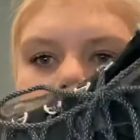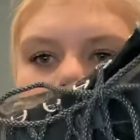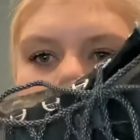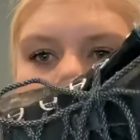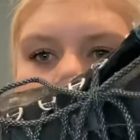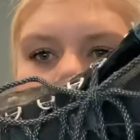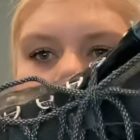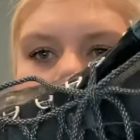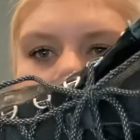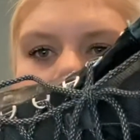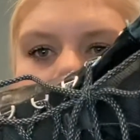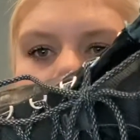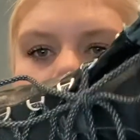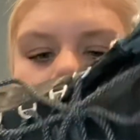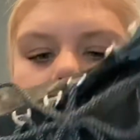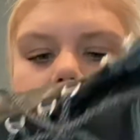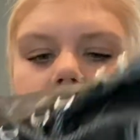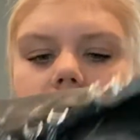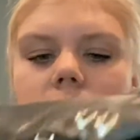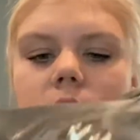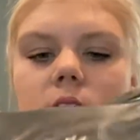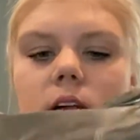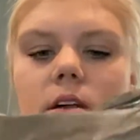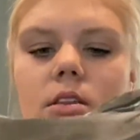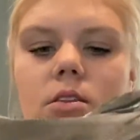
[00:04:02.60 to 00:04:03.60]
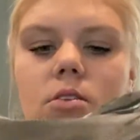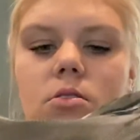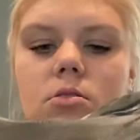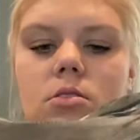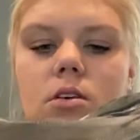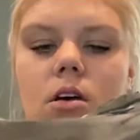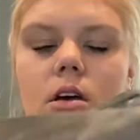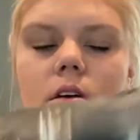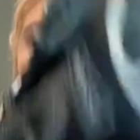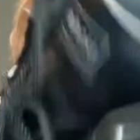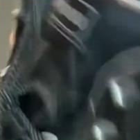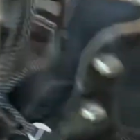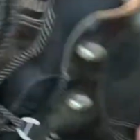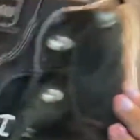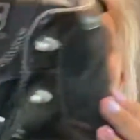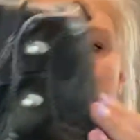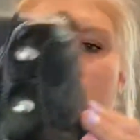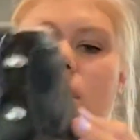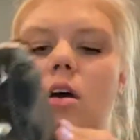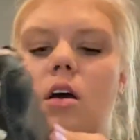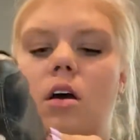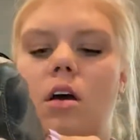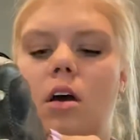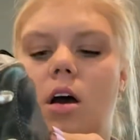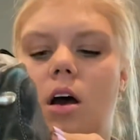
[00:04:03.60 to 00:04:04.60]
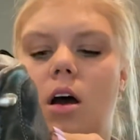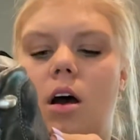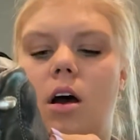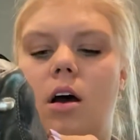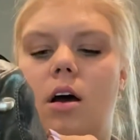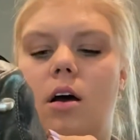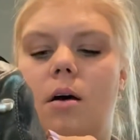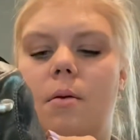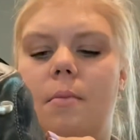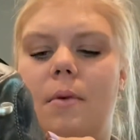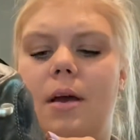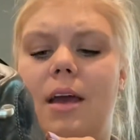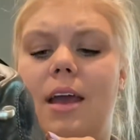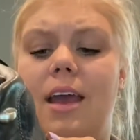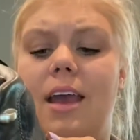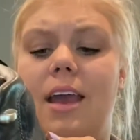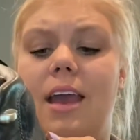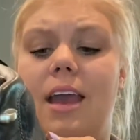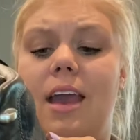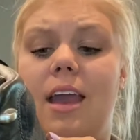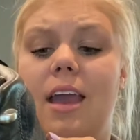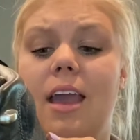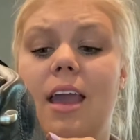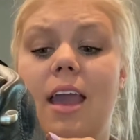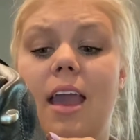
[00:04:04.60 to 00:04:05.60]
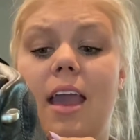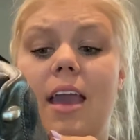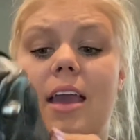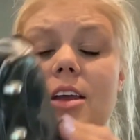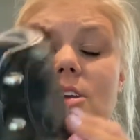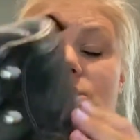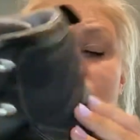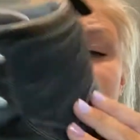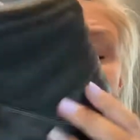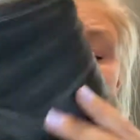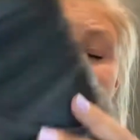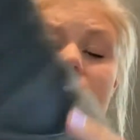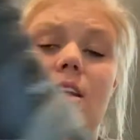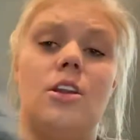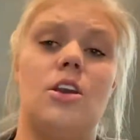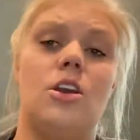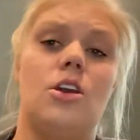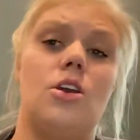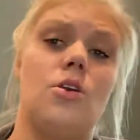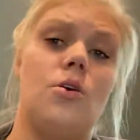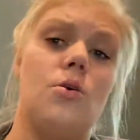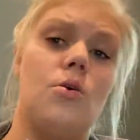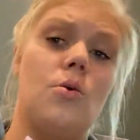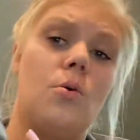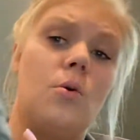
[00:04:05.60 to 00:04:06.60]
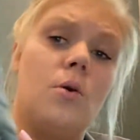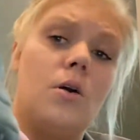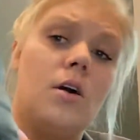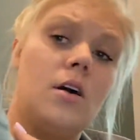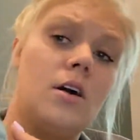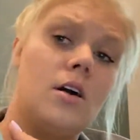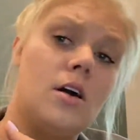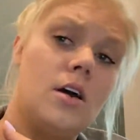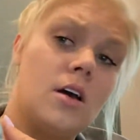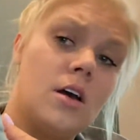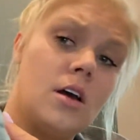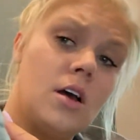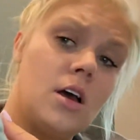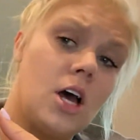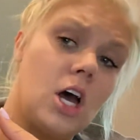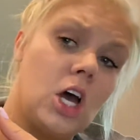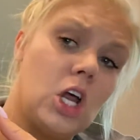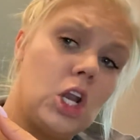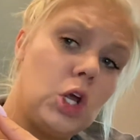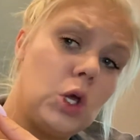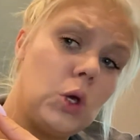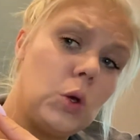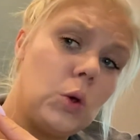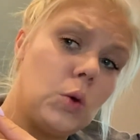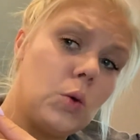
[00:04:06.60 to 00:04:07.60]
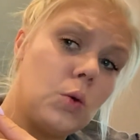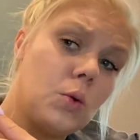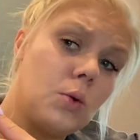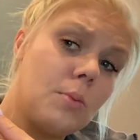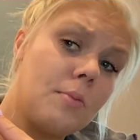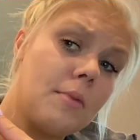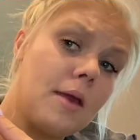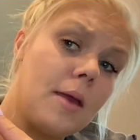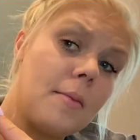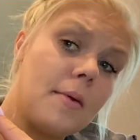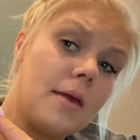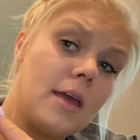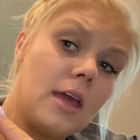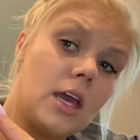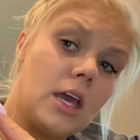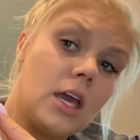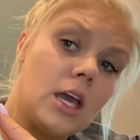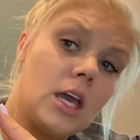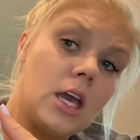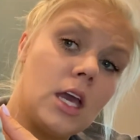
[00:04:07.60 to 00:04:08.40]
so I probably need to clean those off. AHNU, Anu, maybe?